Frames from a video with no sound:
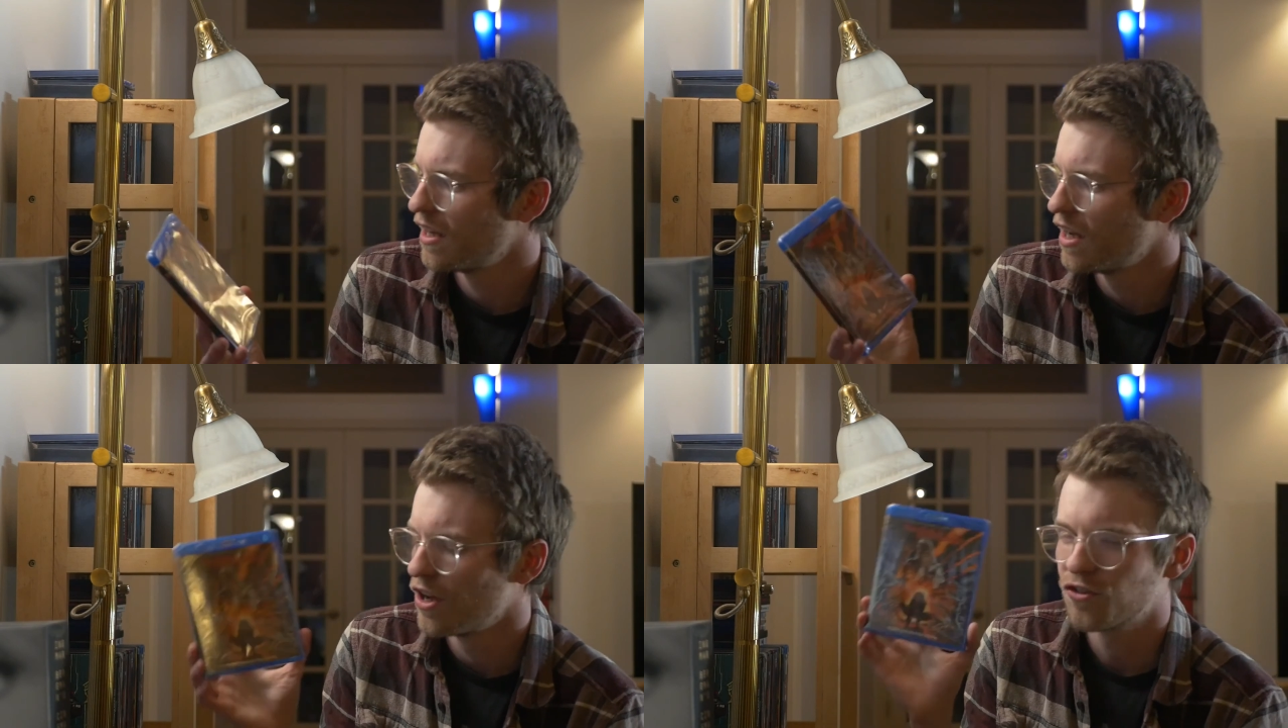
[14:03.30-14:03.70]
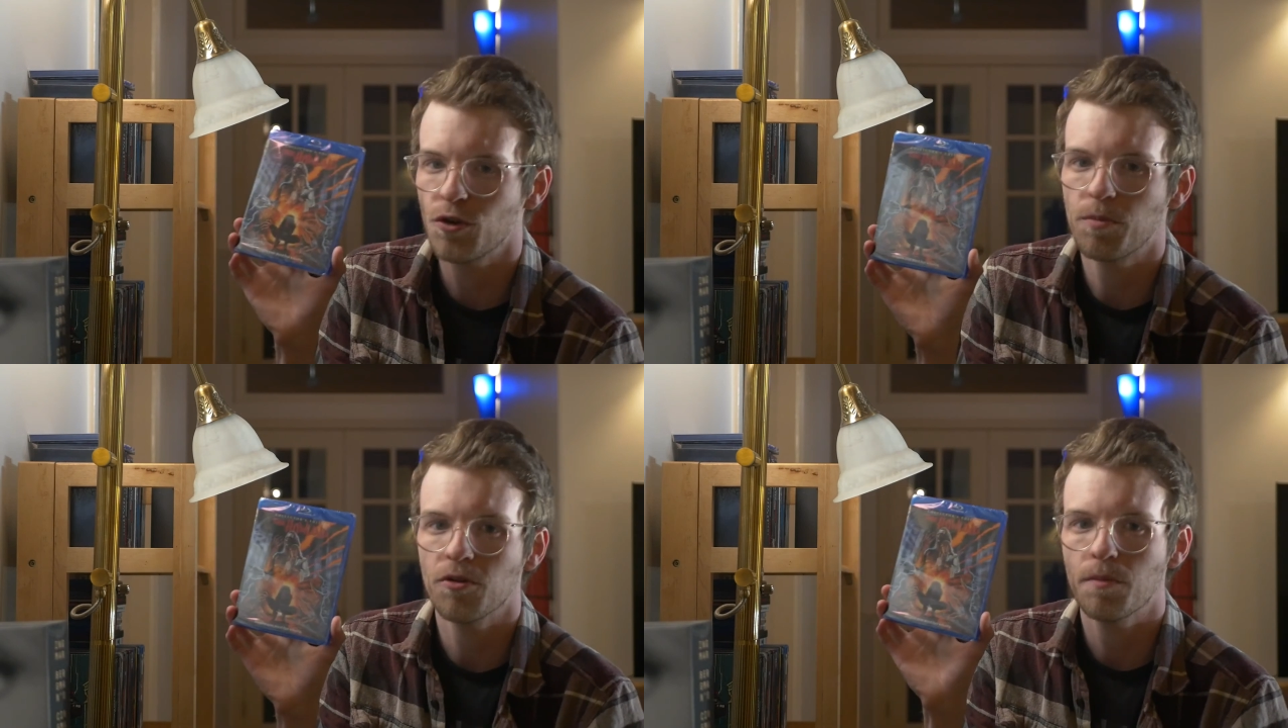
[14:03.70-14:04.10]

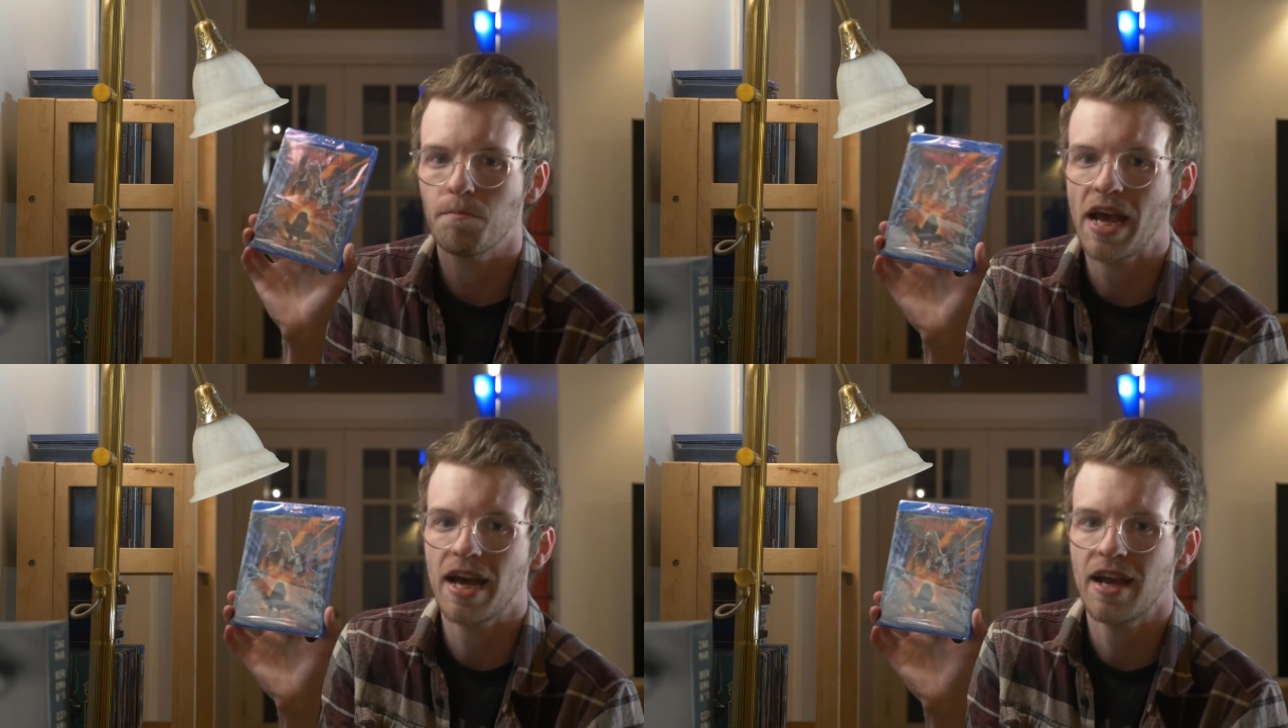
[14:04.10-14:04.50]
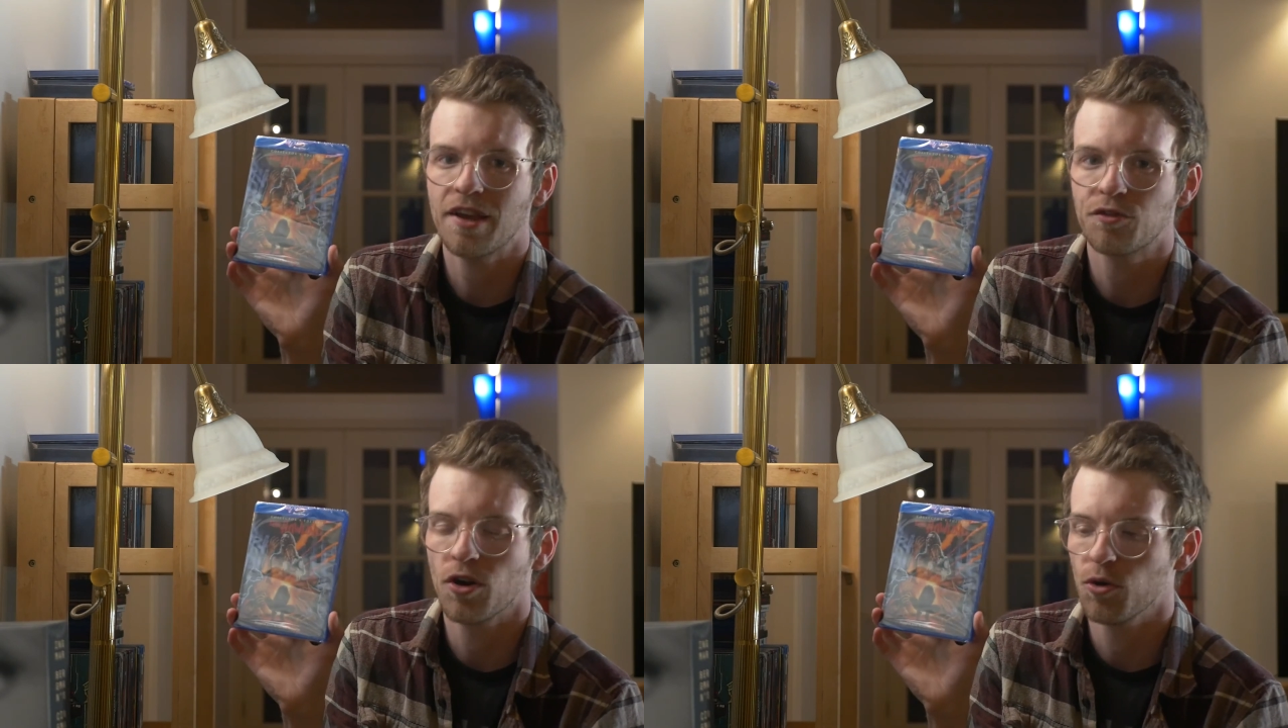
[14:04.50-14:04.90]
Super
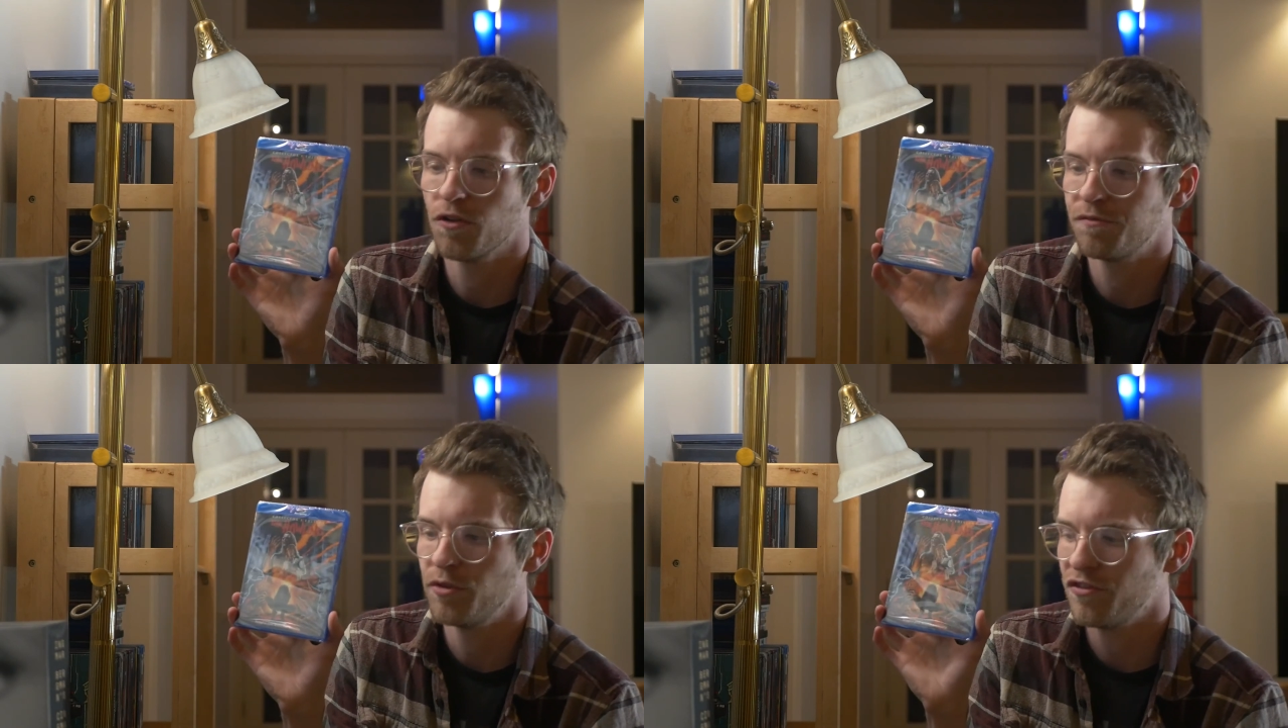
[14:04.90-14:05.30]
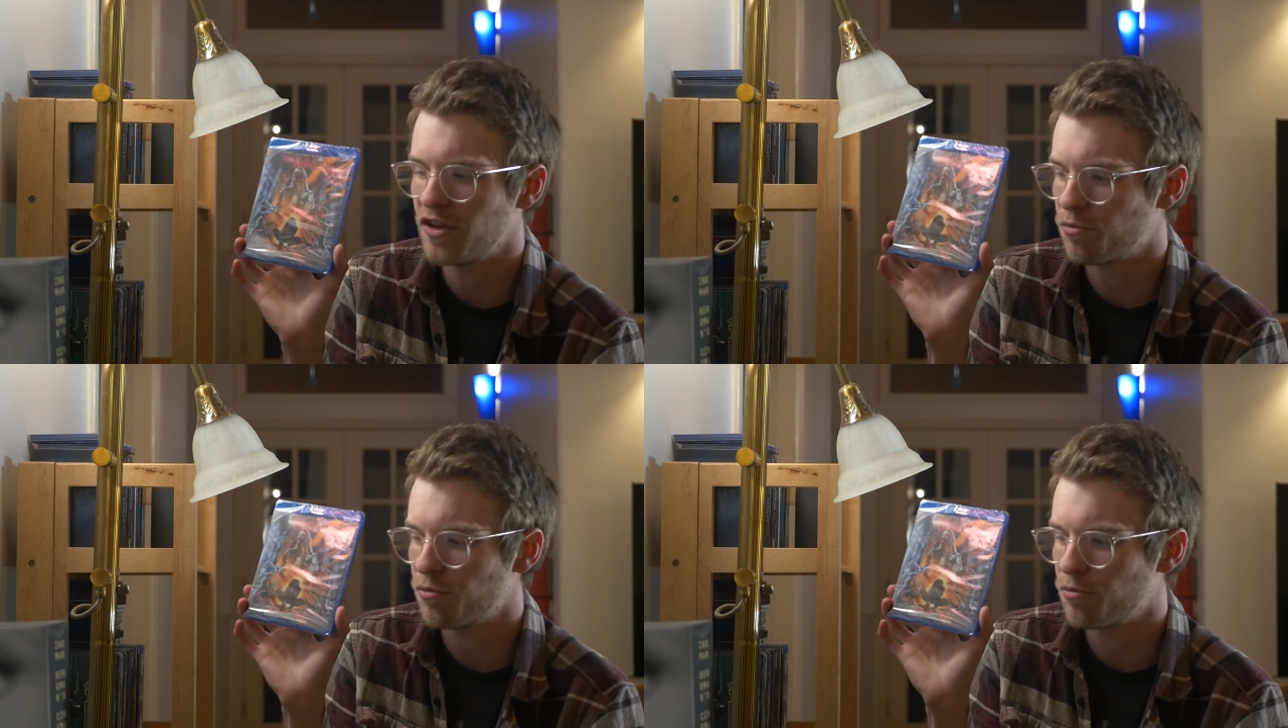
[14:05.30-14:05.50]
badass werewolf movie,